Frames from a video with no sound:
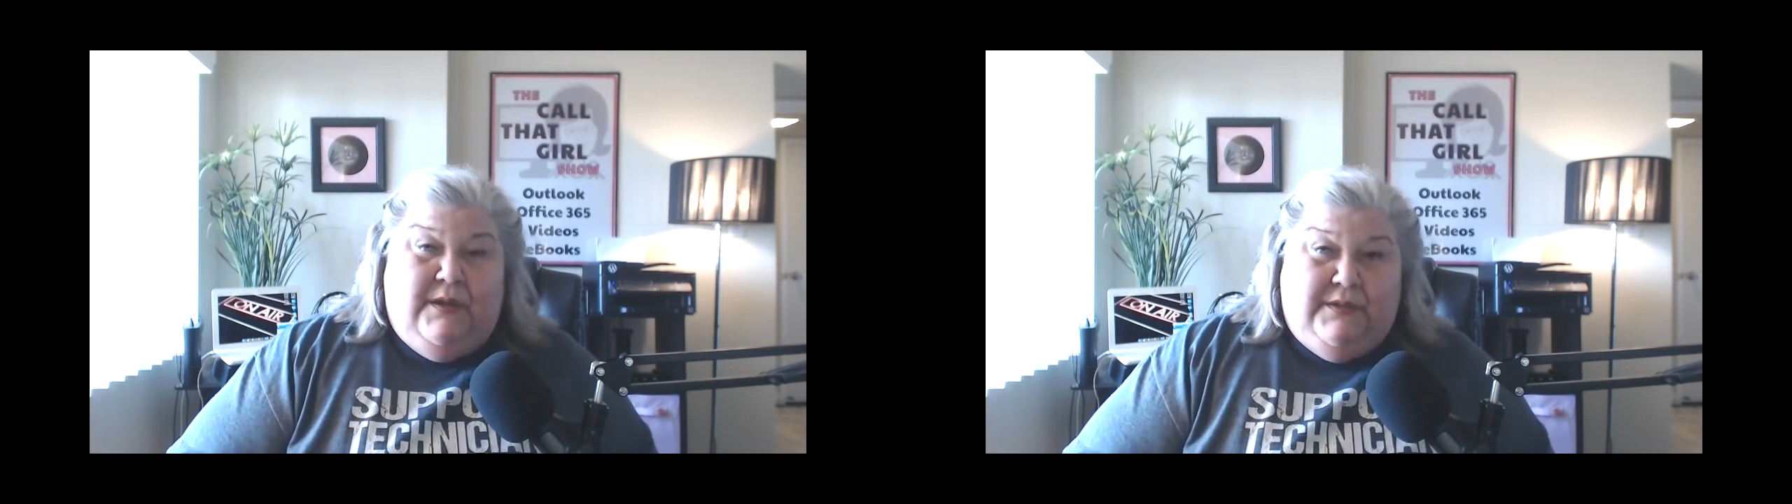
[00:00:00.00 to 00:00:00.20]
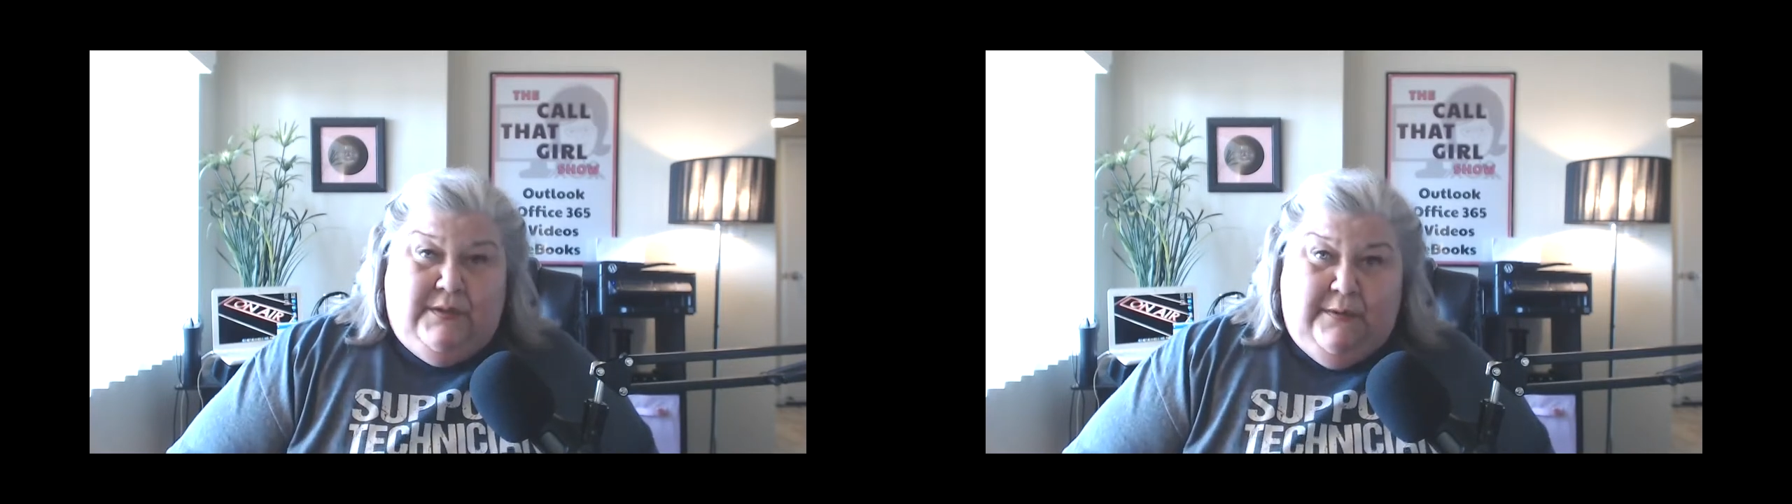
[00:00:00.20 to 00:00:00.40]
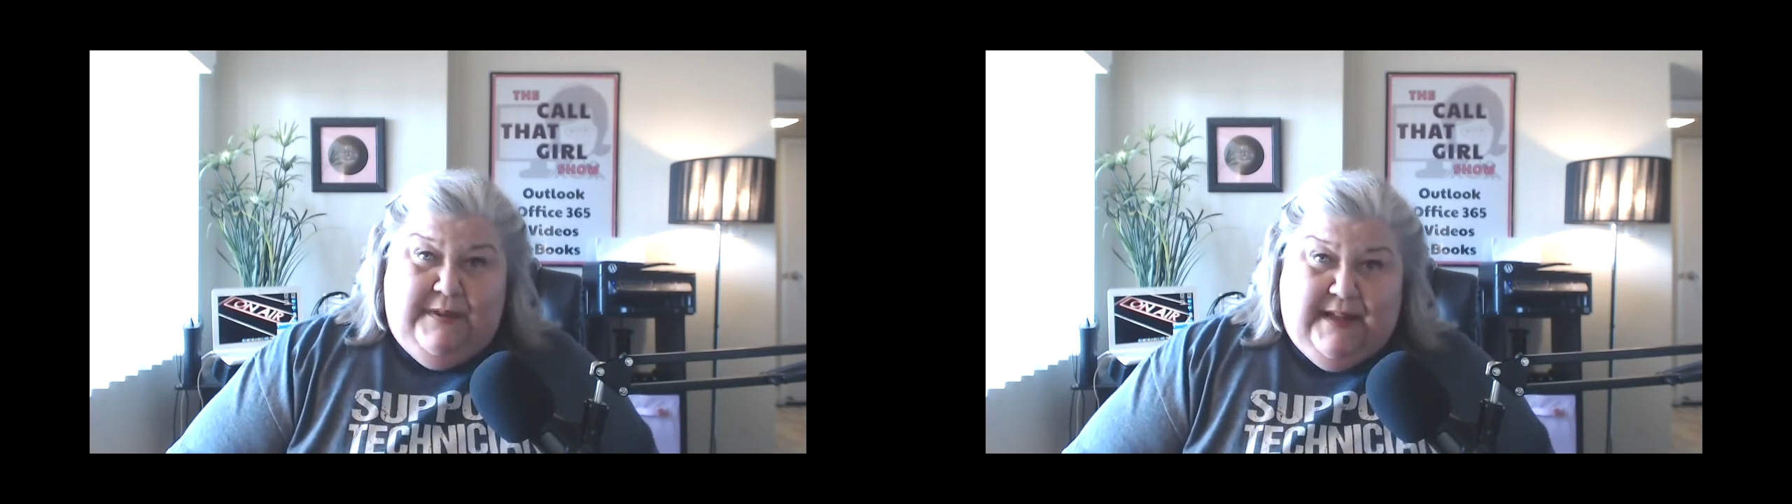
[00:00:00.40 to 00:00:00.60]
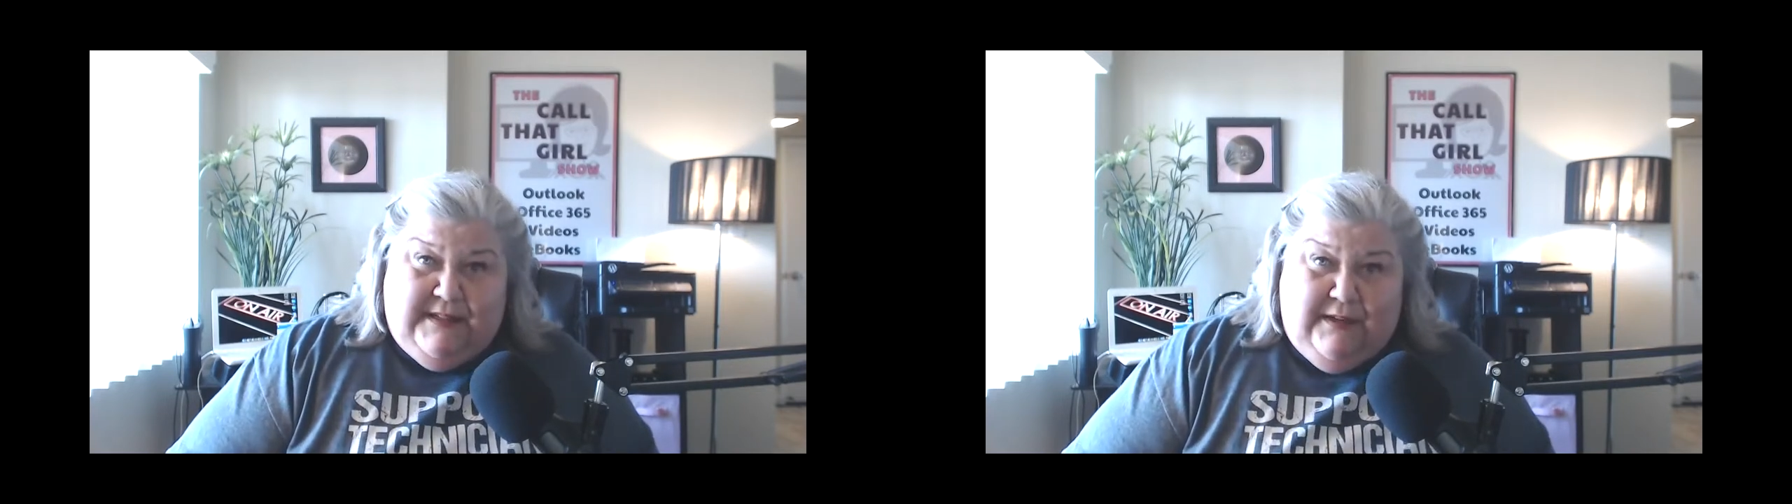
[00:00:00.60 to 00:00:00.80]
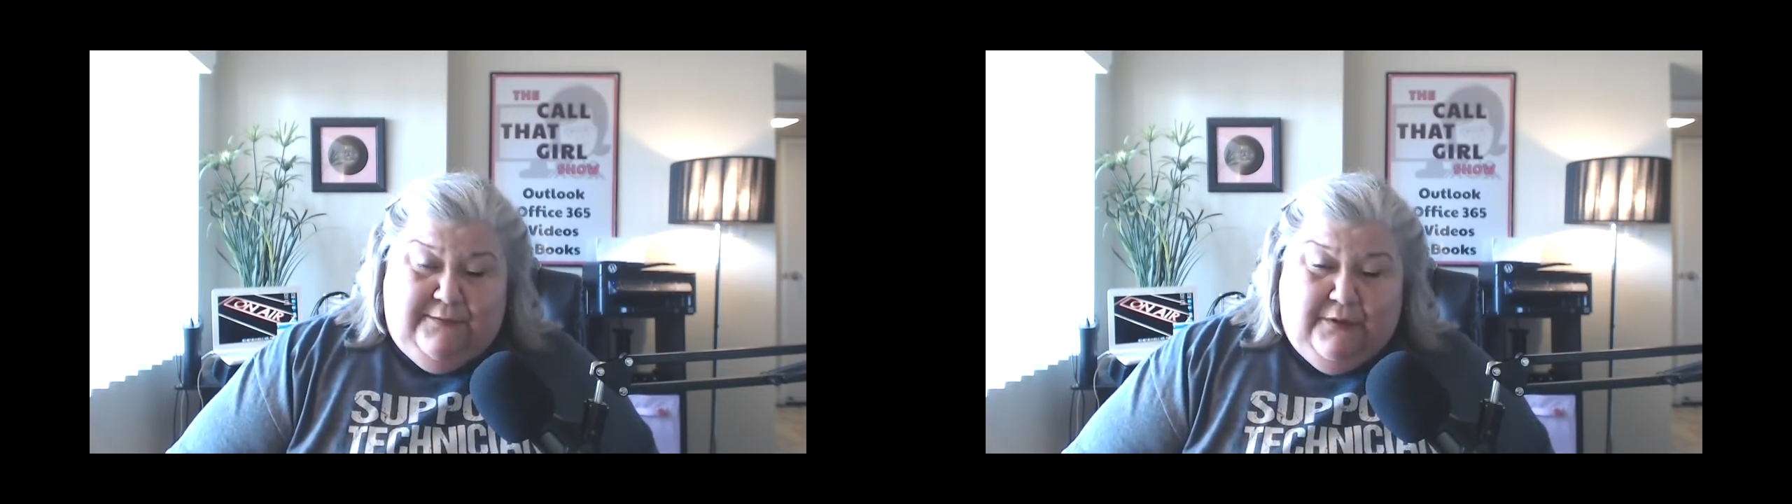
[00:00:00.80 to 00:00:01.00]
So anyway,
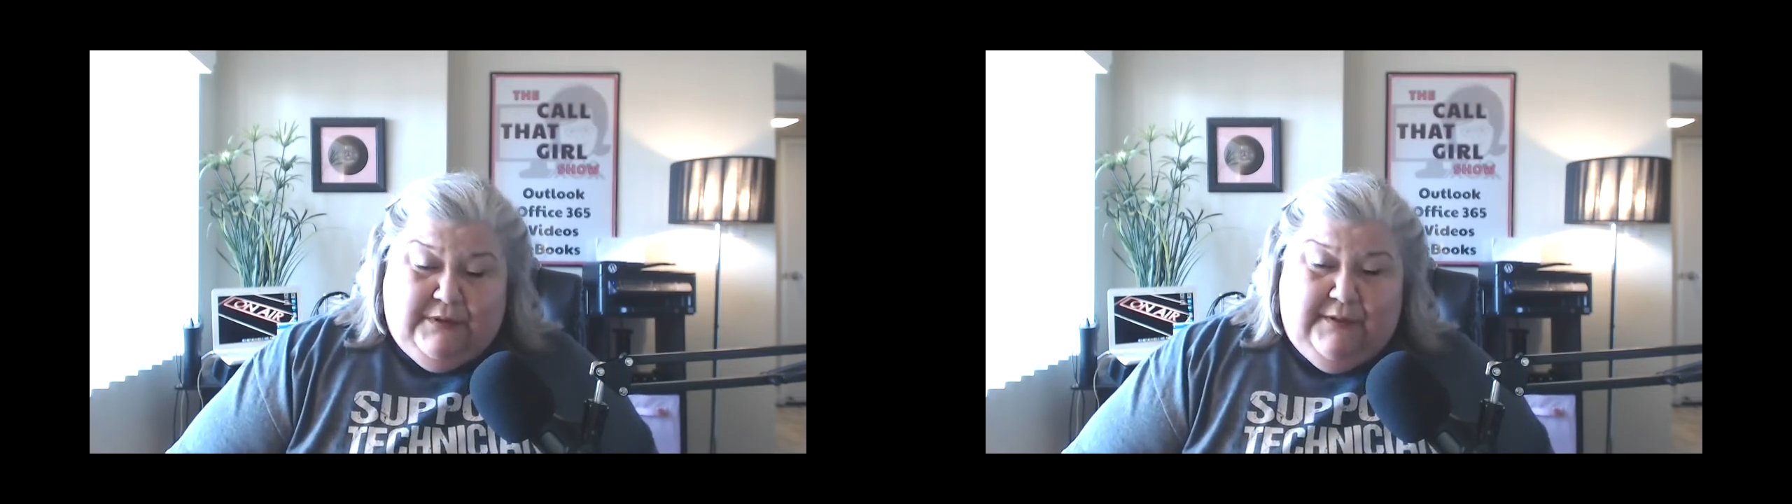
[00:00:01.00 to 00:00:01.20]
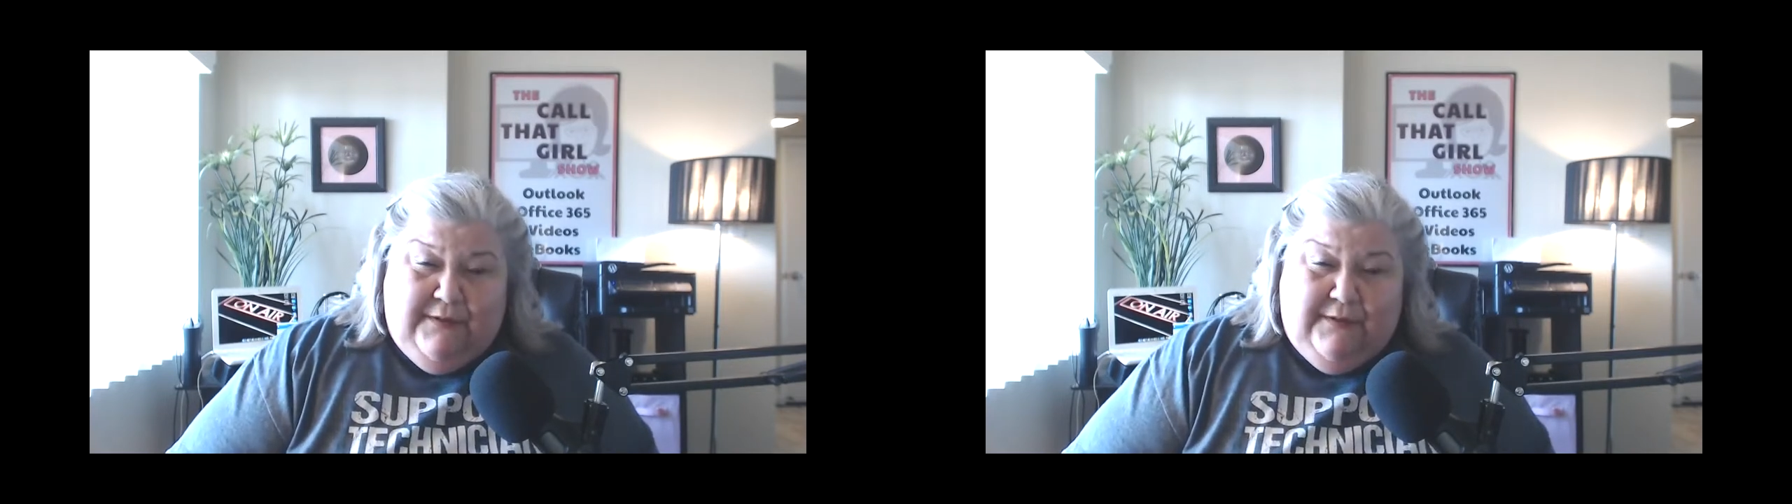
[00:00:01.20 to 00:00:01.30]
that's it, folks.